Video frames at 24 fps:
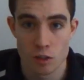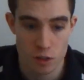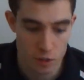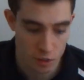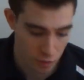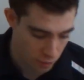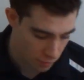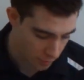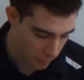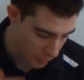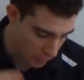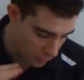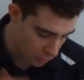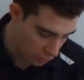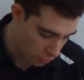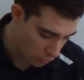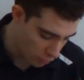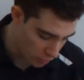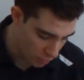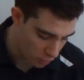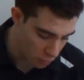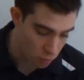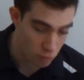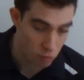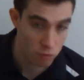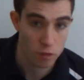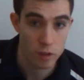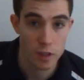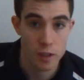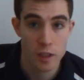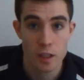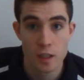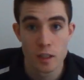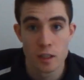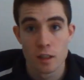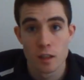just to make sure it's all
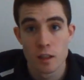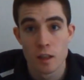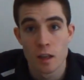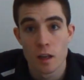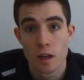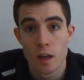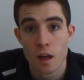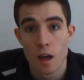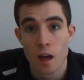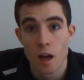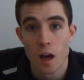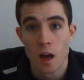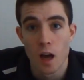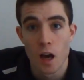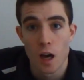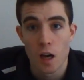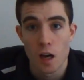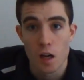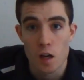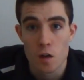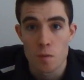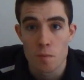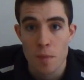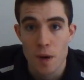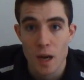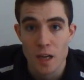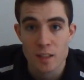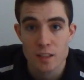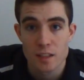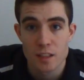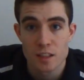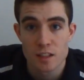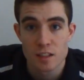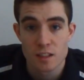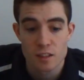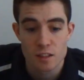really
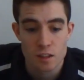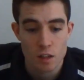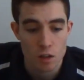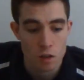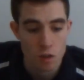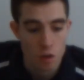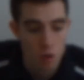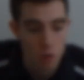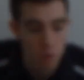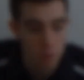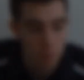compacted and stuck on.